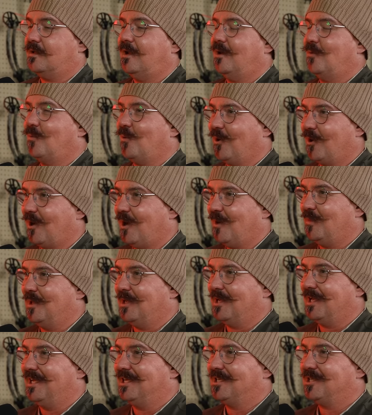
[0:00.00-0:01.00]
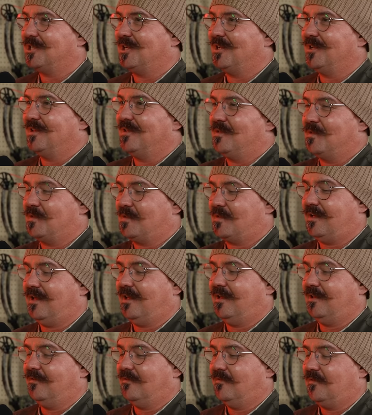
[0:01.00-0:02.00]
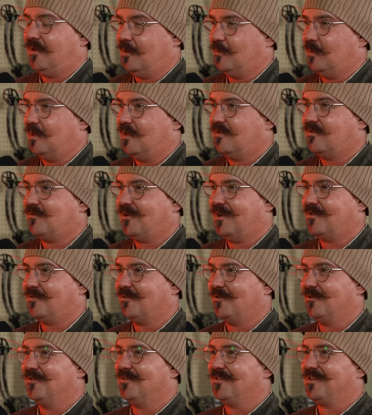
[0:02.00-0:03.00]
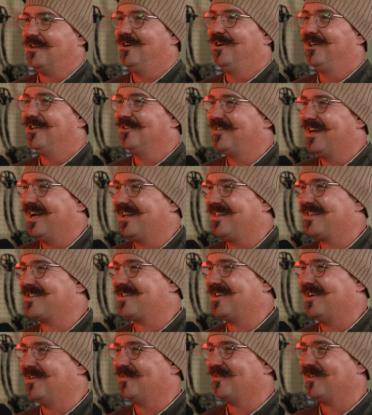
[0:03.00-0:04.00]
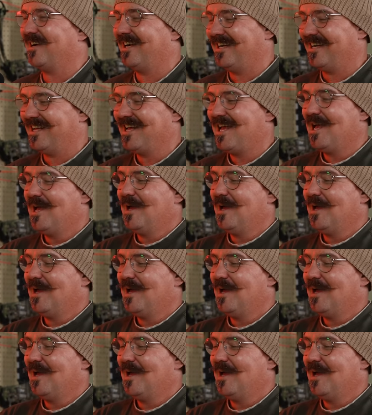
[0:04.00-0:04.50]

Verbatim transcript: and work obligations and family stressors and all of that stuff, right?